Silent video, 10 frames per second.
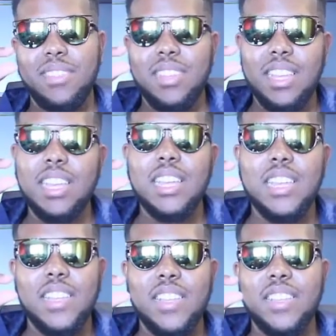But now,
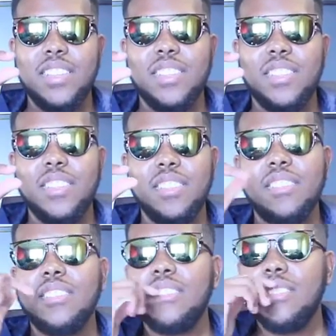let's say the
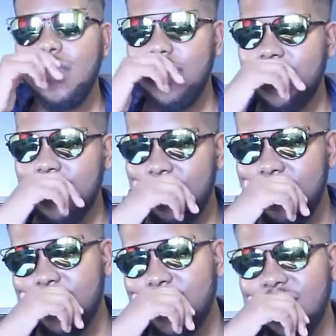
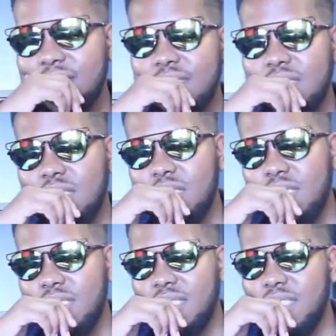instrumental song
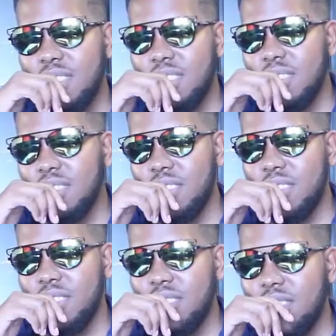is big
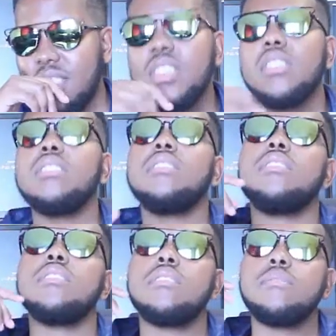on the
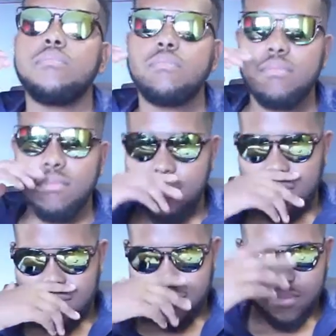streets, underground,
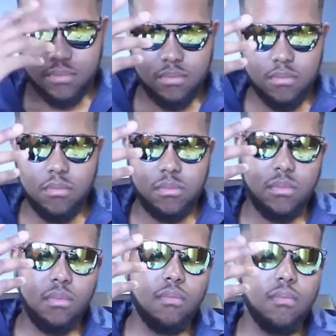in the clubs.
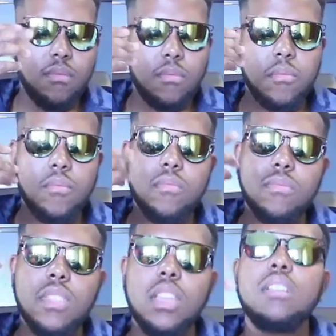
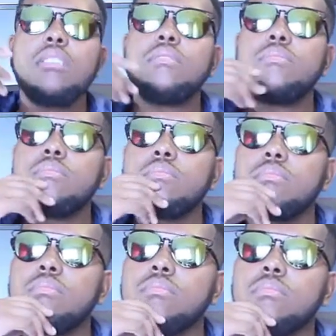Are the radio
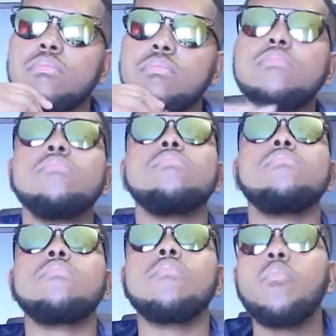stations not
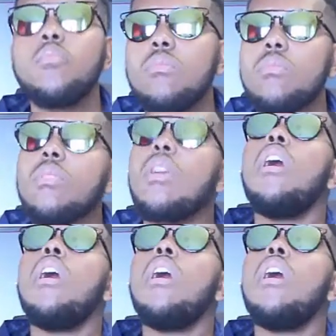supposed to play it?